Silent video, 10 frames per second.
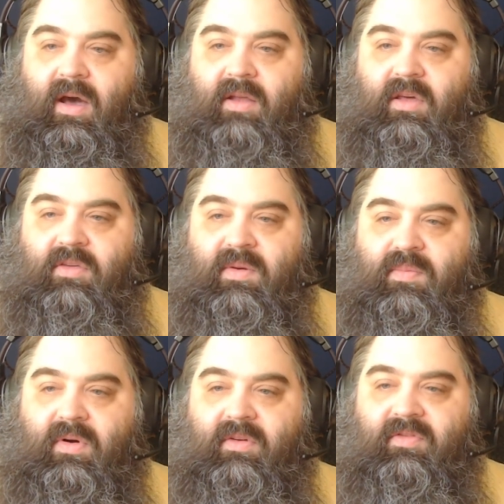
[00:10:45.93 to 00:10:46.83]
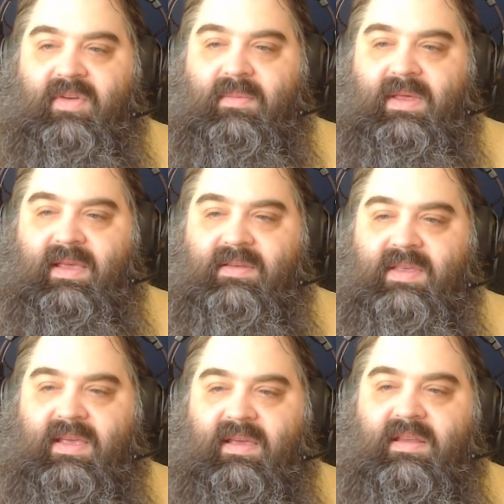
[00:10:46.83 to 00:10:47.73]
Another important family is
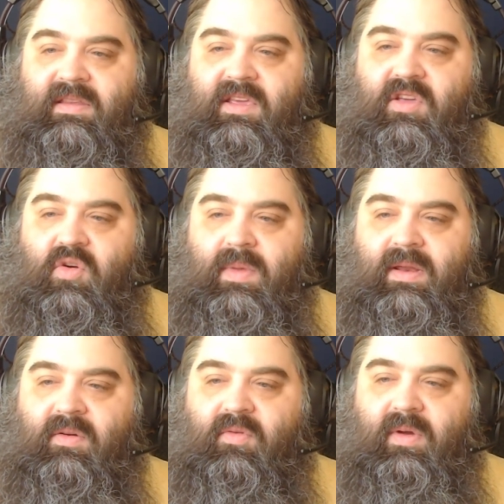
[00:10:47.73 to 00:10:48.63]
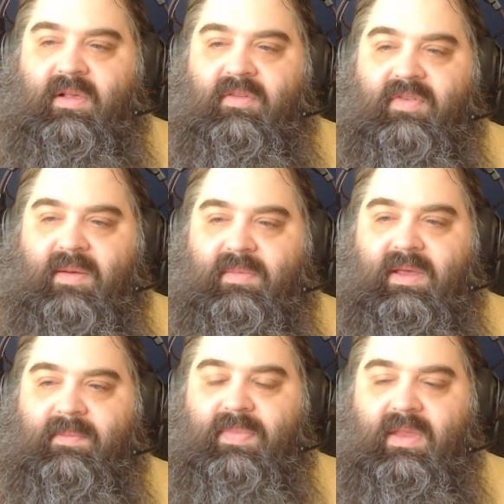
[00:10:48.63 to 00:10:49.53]
the Inhuman Royal
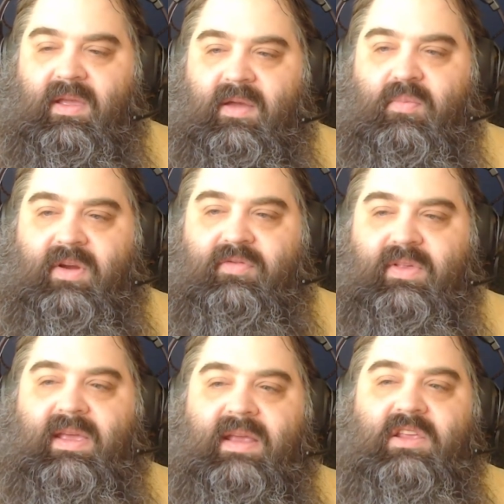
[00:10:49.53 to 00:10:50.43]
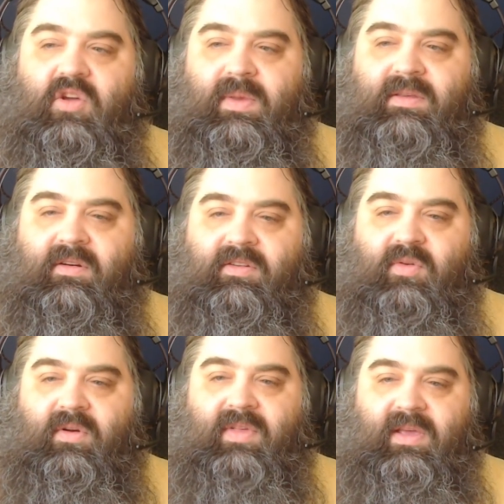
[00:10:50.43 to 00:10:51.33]
Family. Briefly, Inhumans are
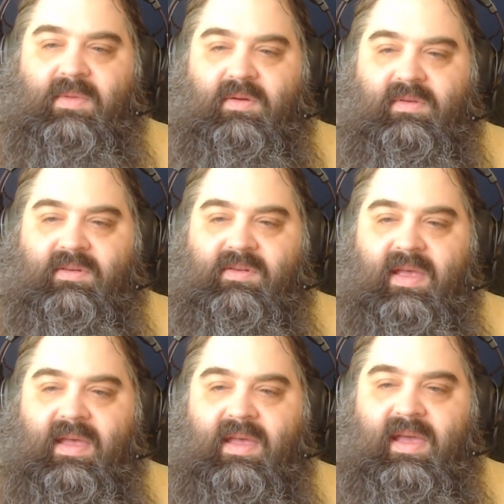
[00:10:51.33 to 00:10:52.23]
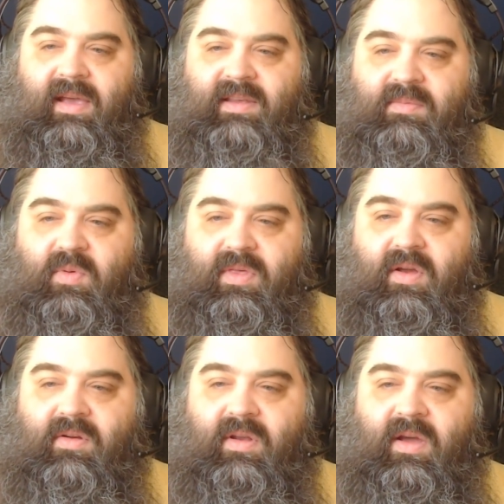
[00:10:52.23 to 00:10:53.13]
sort of like mutants, except
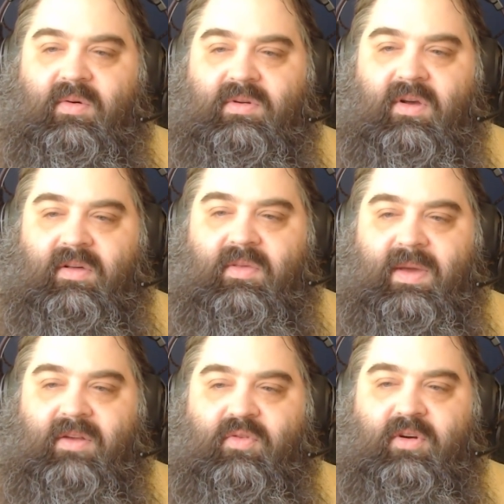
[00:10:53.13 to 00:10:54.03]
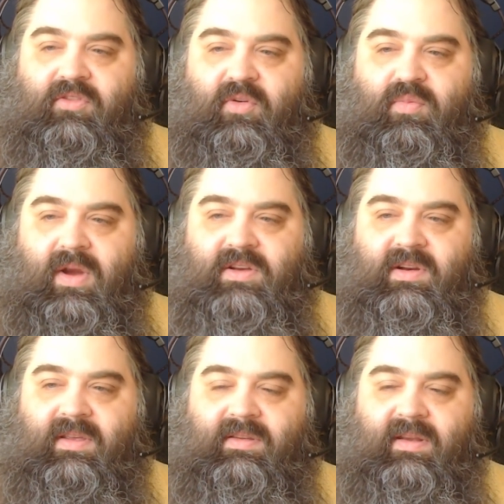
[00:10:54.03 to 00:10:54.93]
without all the metaphors for
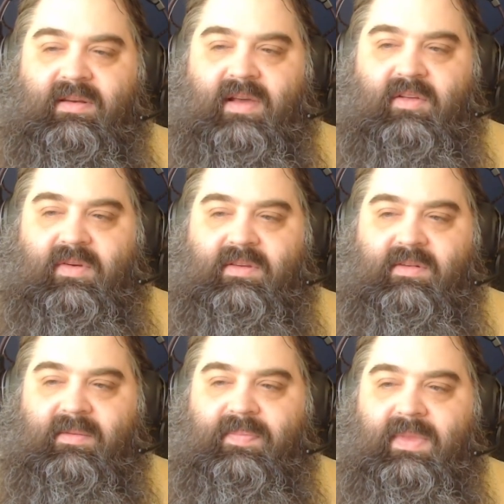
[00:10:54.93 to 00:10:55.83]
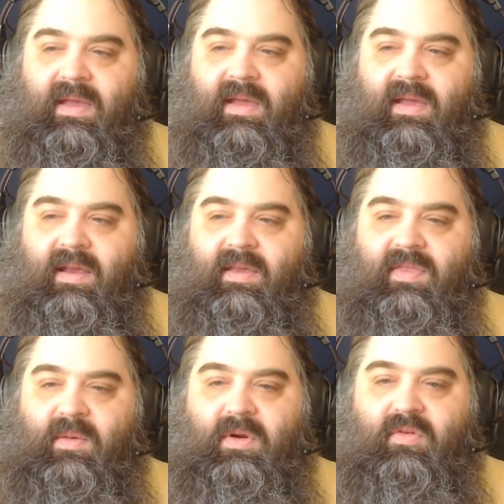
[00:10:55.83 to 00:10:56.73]
prejudice and intolerance. They